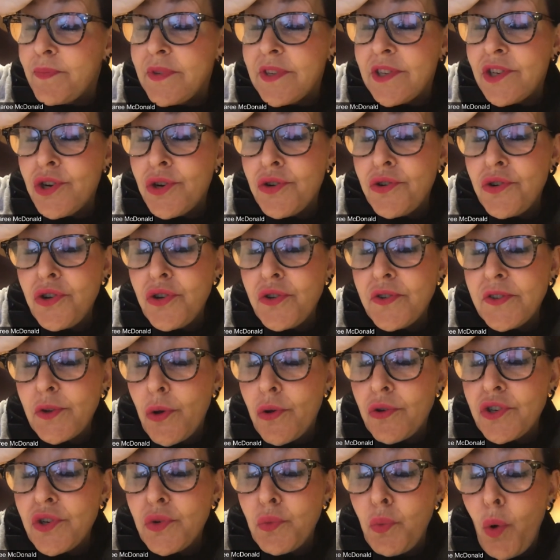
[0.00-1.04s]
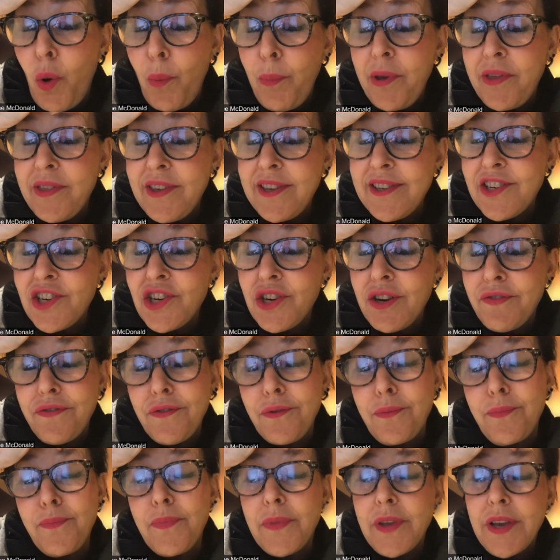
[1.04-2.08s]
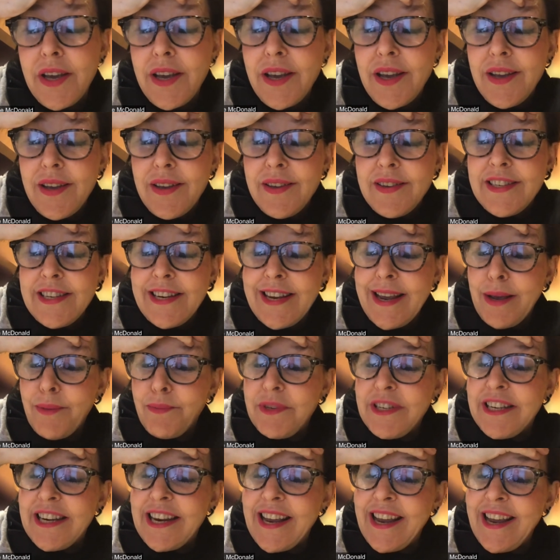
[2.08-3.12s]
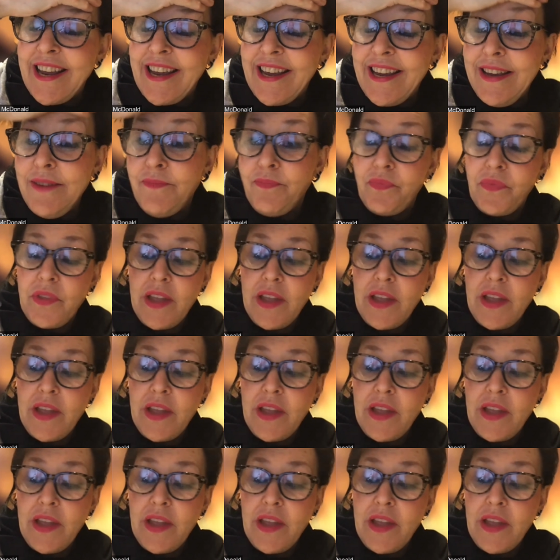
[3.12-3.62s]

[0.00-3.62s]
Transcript: student who's gone to WAPA this year from DMT,